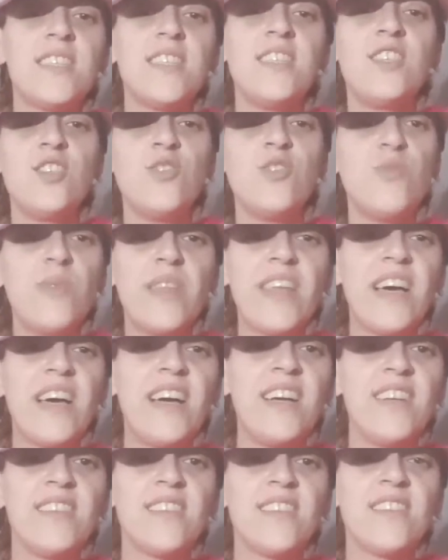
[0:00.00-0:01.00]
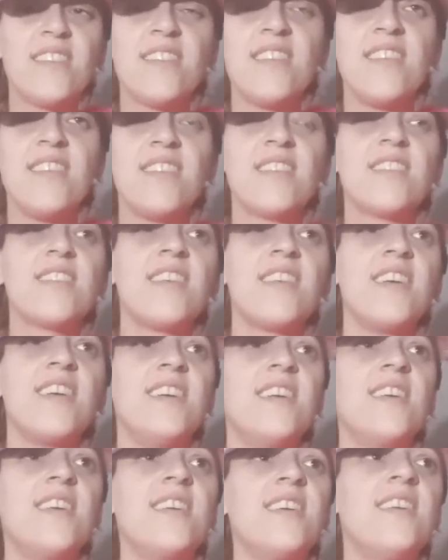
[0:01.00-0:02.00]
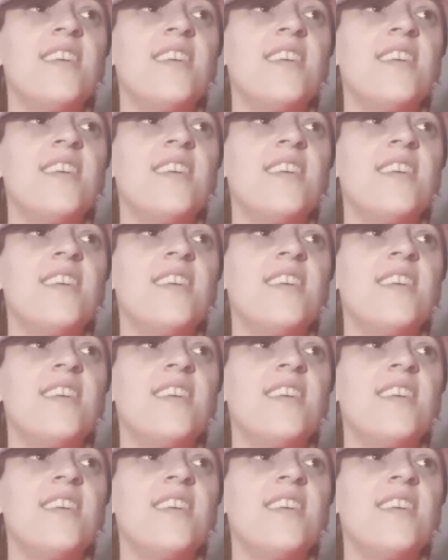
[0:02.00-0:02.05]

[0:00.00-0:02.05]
do you know what that is? It's like,